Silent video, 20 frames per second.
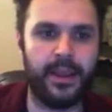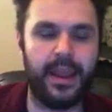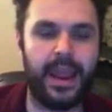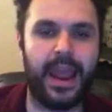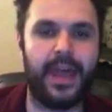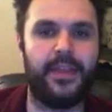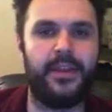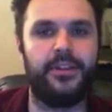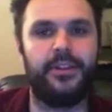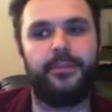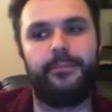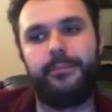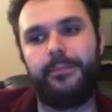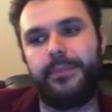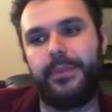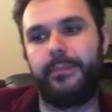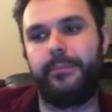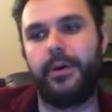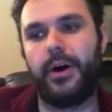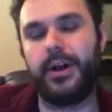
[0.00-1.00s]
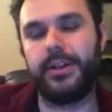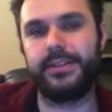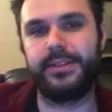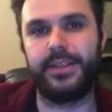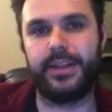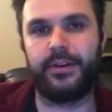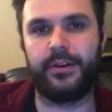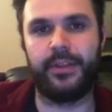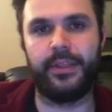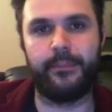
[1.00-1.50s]
and then the pods
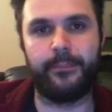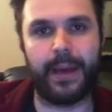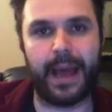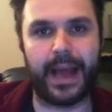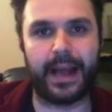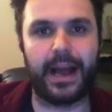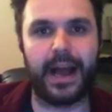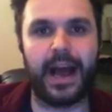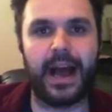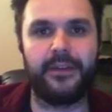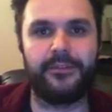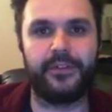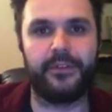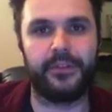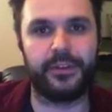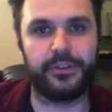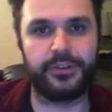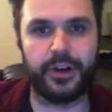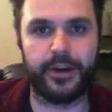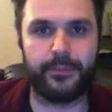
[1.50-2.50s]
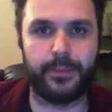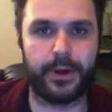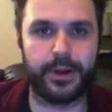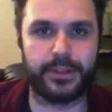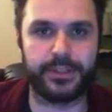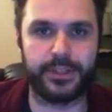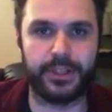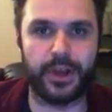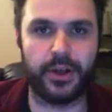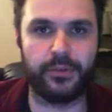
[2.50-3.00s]
that are on the back half of the drop pod
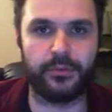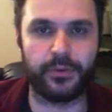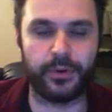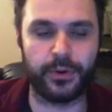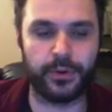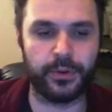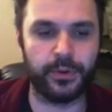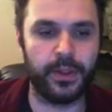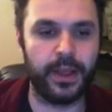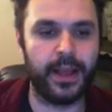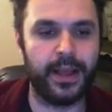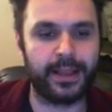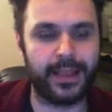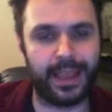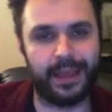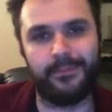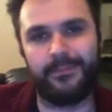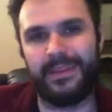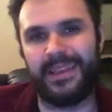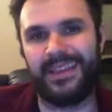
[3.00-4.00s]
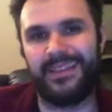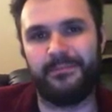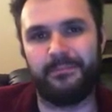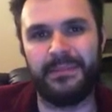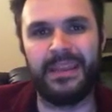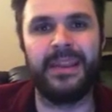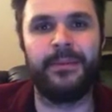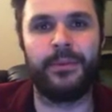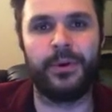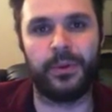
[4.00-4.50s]
assault rule can be
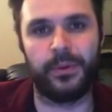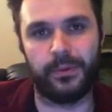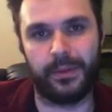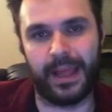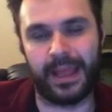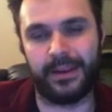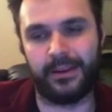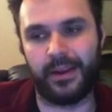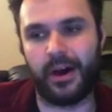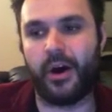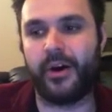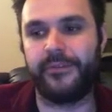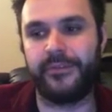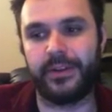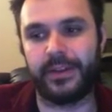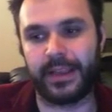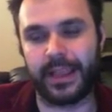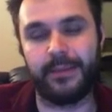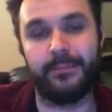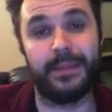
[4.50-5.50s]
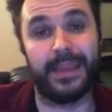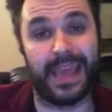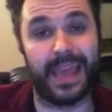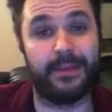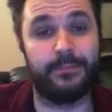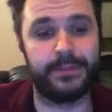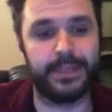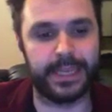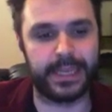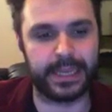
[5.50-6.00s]
minimal and often can be
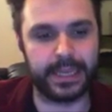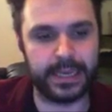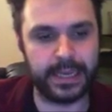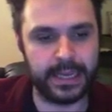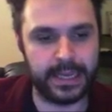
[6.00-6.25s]
empty.